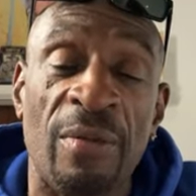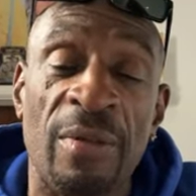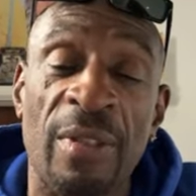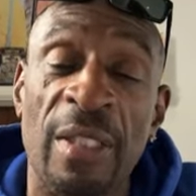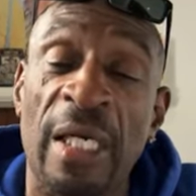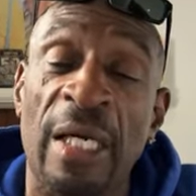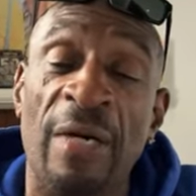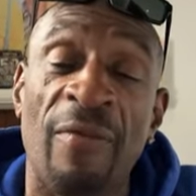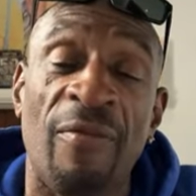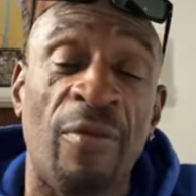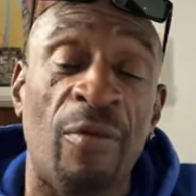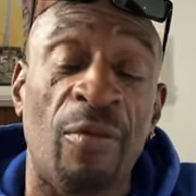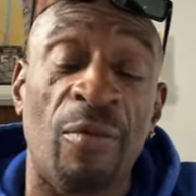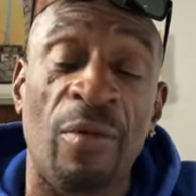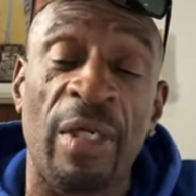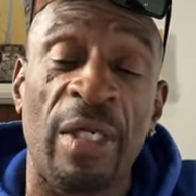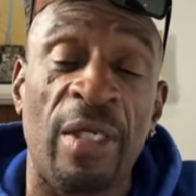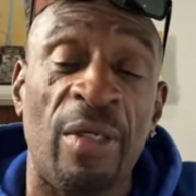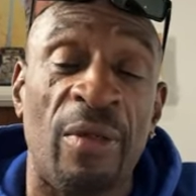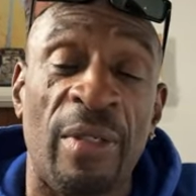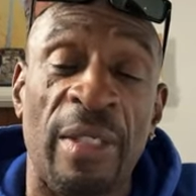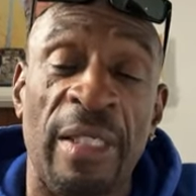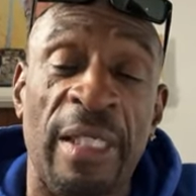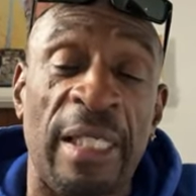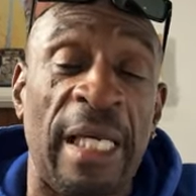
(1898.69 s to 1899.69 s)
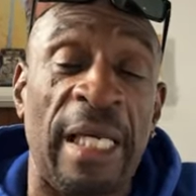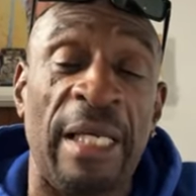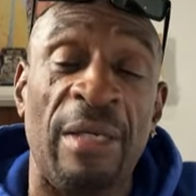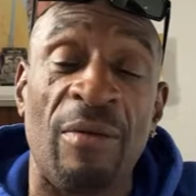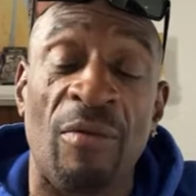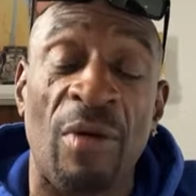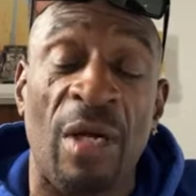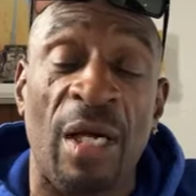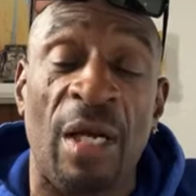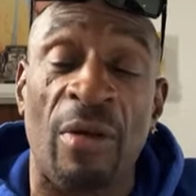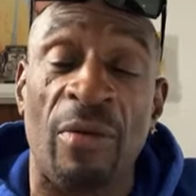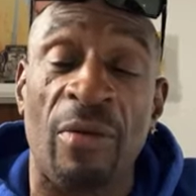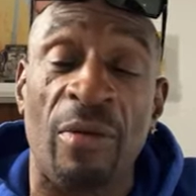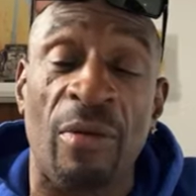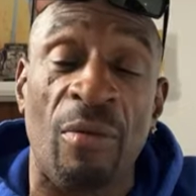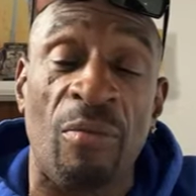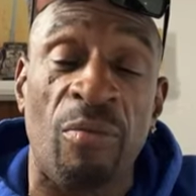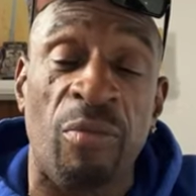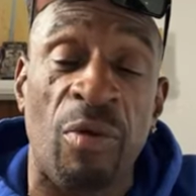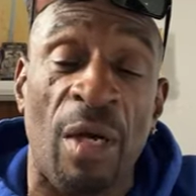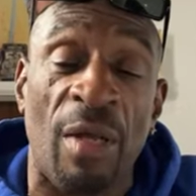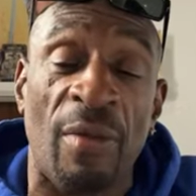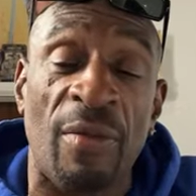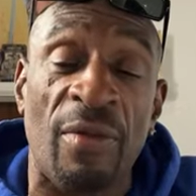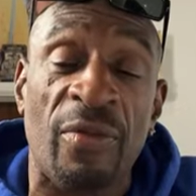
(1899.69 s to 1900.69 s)
Yeah, for real. He ain't around no
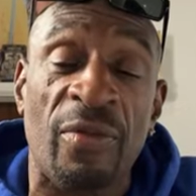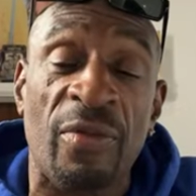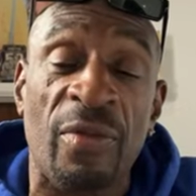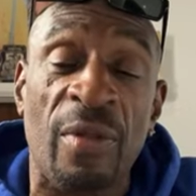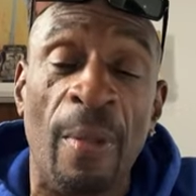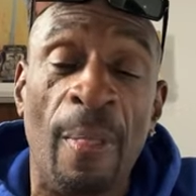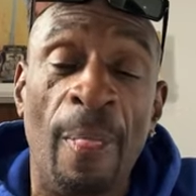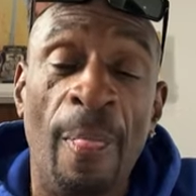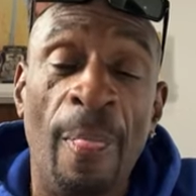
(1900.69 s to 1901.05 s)
brothers.